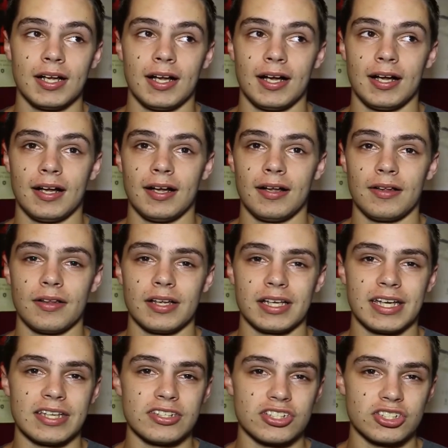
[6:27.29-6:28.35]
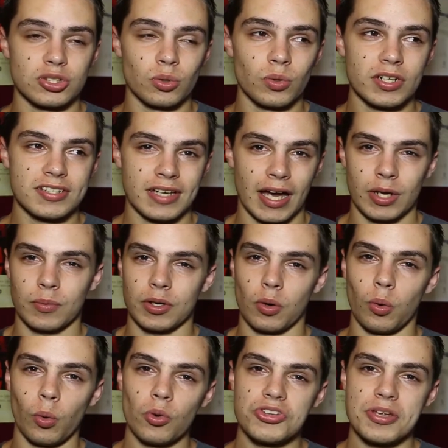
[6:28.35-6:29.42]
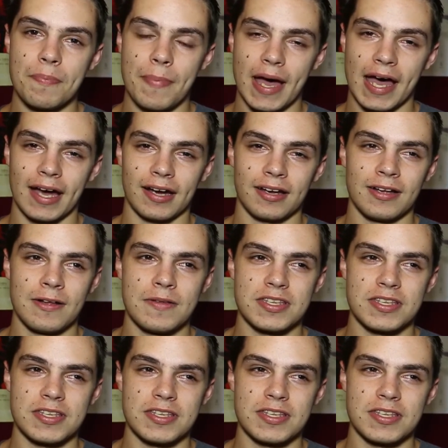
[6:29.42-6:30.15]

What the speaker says: Again, the story is kind of what holds it back.